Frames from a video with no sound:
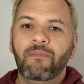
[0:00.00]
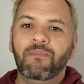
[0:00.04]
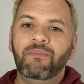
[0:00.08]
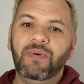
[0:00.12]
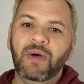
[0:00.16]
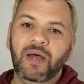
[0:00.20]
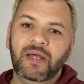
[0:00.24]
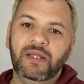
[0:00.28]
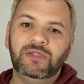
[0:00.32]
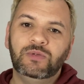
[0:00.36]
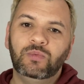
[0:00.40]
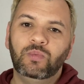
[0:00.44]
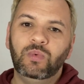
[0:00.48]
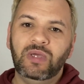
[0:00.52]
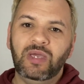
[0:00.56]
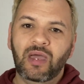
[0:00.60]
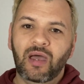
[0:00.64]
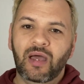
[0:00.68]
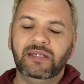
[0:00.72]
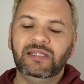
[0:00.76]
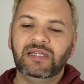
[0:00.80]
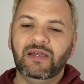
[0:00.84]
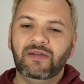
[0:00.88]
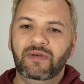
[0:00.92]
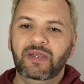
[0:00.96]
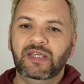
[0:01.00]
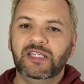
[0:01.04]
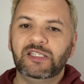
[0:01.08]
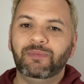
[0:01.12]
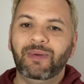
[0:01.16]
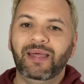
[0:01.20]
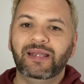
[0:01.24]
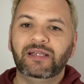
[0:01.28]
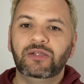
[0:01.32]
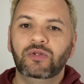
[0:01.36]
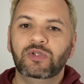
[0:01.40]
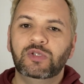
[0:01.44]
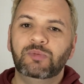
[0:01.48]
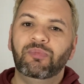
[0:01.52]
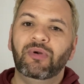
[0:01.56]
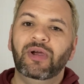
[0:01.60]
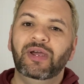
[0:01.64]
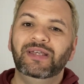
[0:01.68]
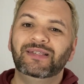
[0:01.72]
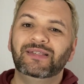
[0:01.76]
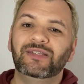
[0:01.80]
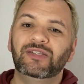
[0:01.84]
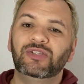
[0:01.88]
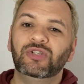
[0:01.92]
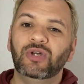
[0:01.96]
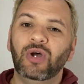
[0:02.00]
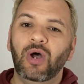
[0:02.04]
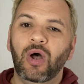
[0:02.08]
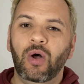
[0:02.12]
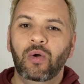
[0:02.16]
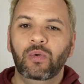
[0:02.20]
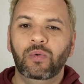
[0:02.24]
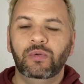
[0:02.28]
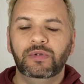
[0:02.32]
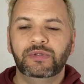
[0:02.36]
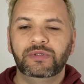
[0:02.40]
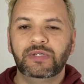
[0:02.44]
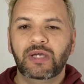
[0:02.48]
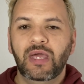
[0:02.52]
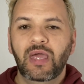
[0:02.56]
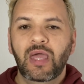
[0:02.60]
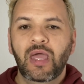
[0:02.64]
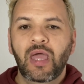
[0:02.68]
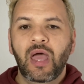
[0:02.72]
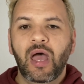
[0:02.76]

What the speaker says: But we are definitely expecting those prices to hold.